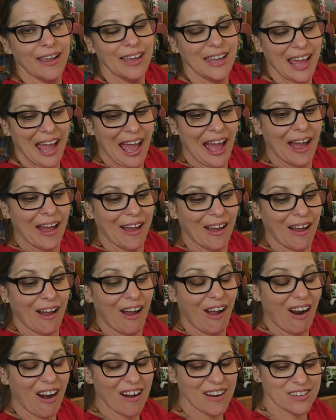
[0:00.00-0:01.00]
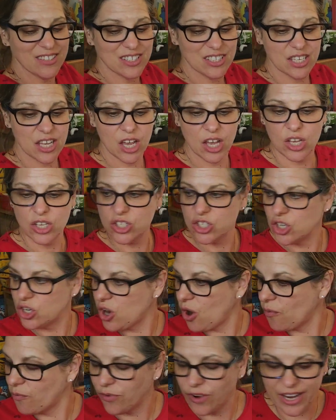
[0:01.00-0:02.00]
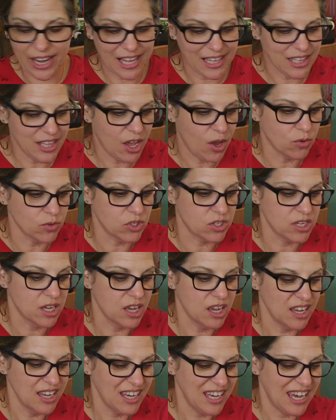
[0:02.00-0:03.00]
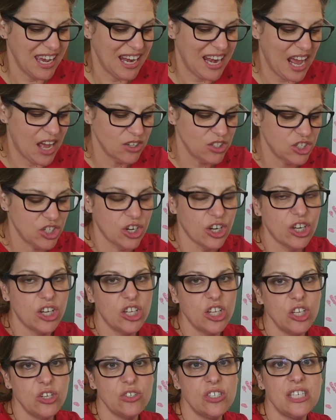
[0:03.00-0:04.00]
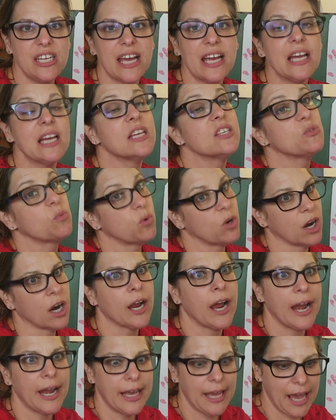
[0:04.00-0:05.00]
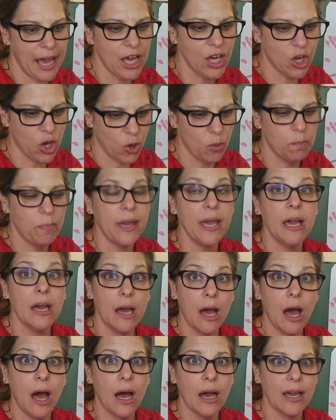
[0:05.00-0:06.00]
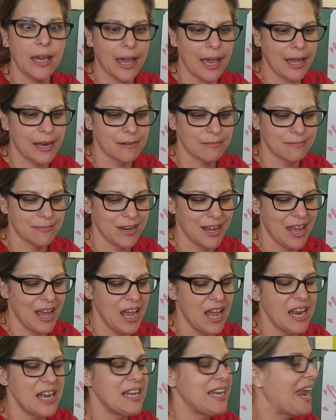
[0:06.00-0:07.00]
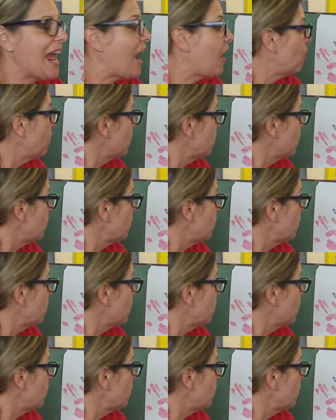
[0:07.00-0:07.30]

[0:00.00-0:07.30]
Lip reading: Yeah, hearts. So don't forget those. Get out your glue stick because we're going to get goopy again. Now,